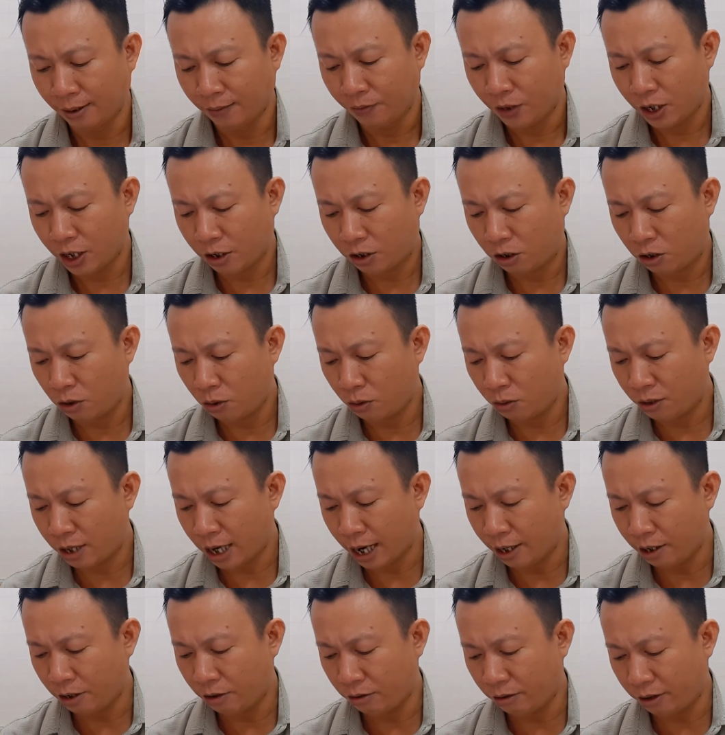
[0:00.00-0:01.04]
It's too
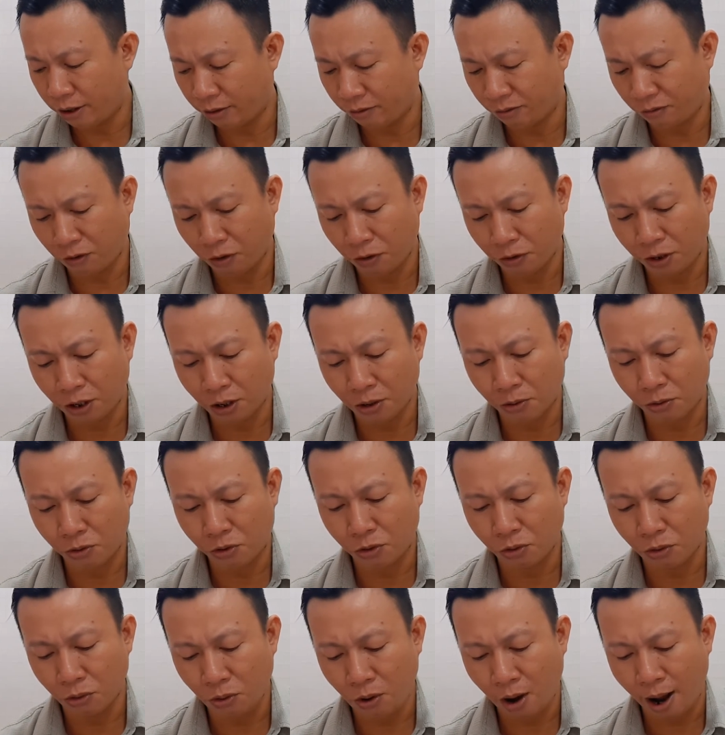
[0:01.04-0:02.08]
dangerous for those
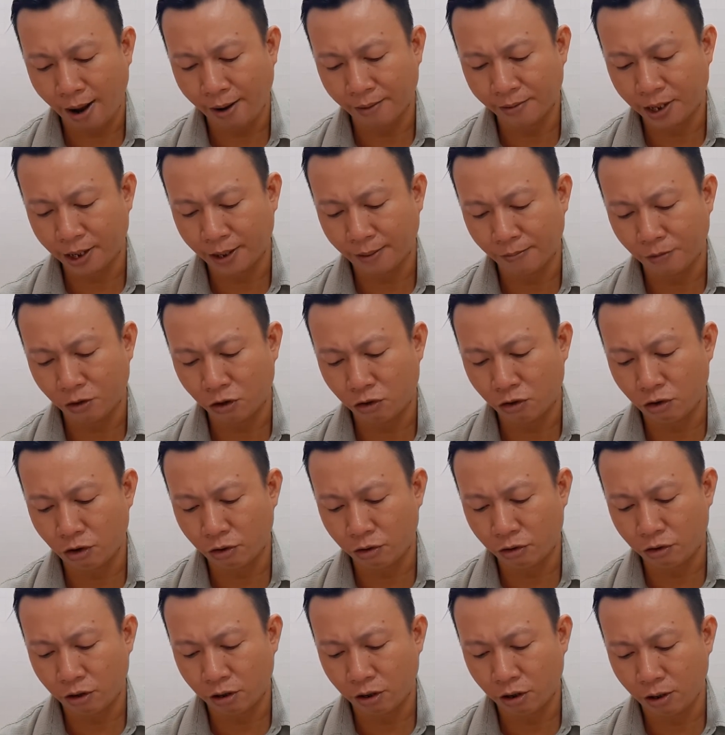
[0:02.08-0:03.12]
who have some
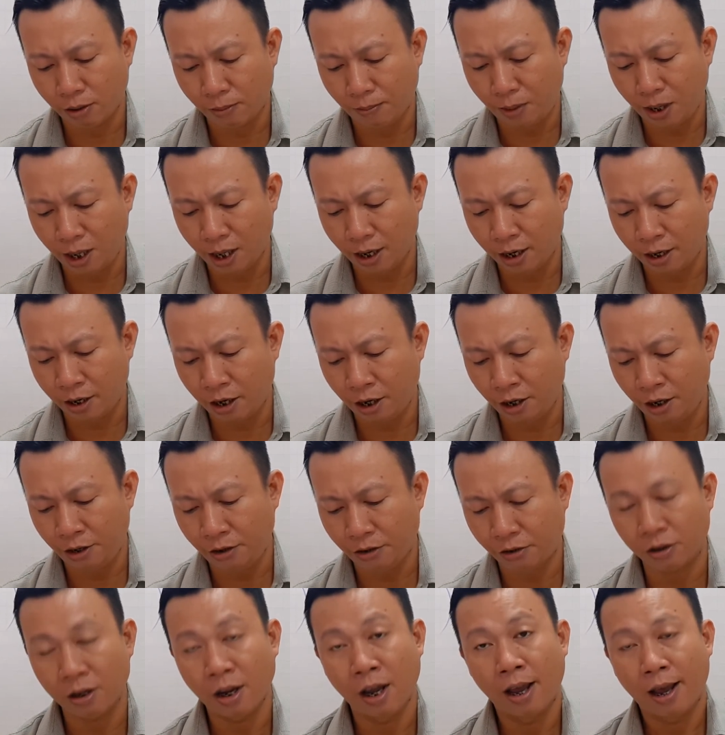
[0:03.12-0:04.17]
certain
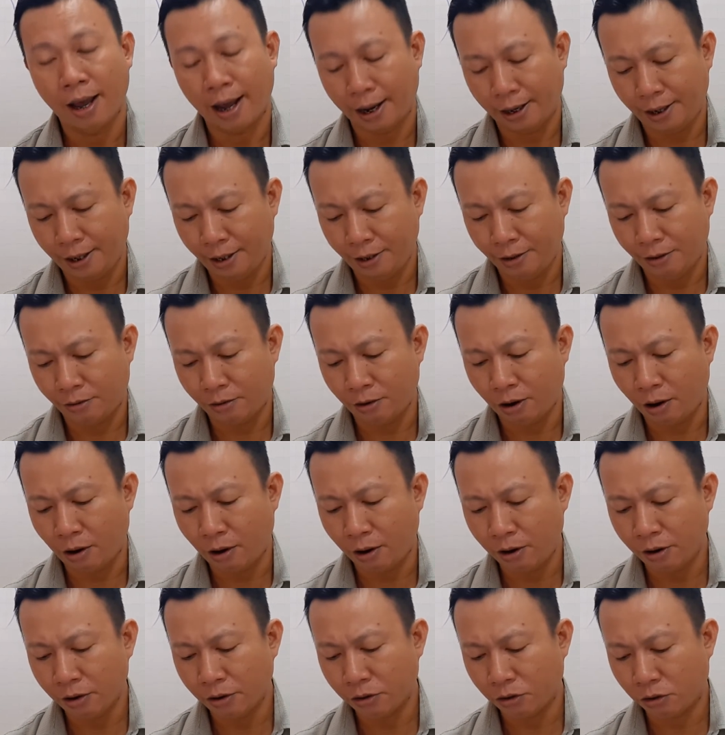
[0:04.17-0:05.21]
abilities and
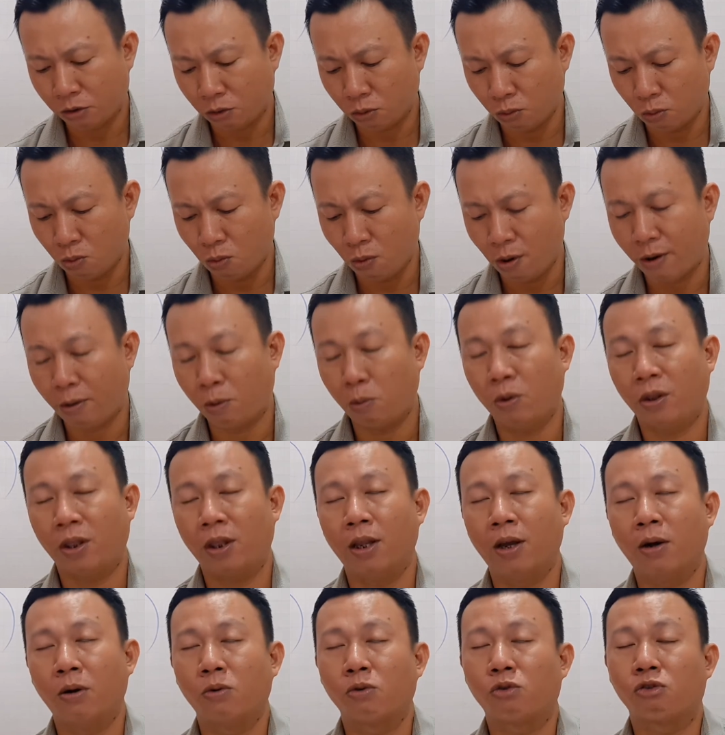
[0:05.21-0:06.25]
desires to work with
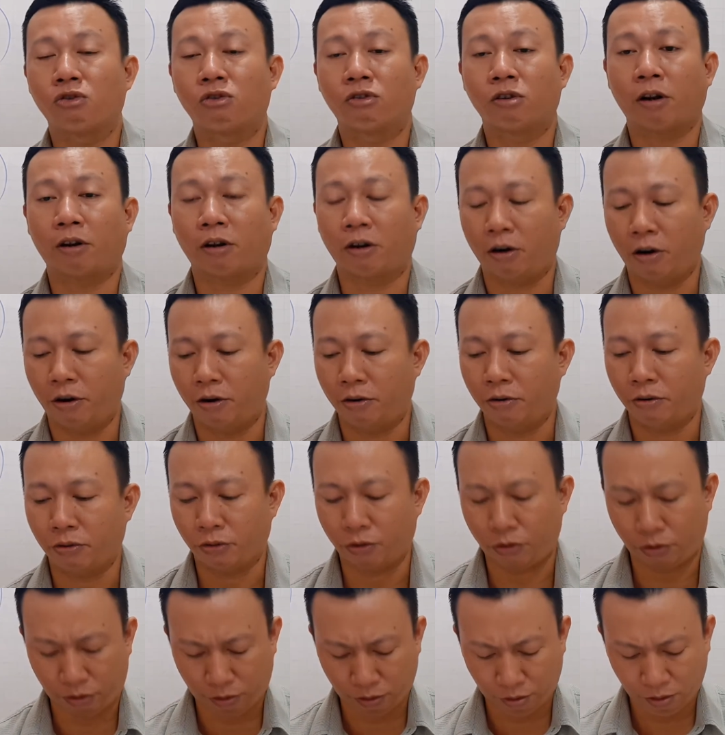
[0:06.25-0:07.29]
those
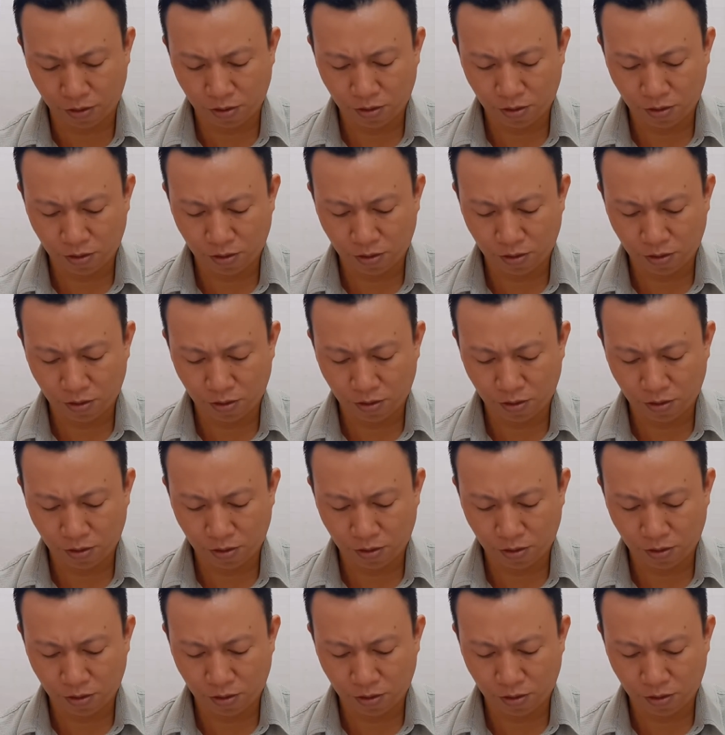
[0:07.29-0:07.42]
suckers.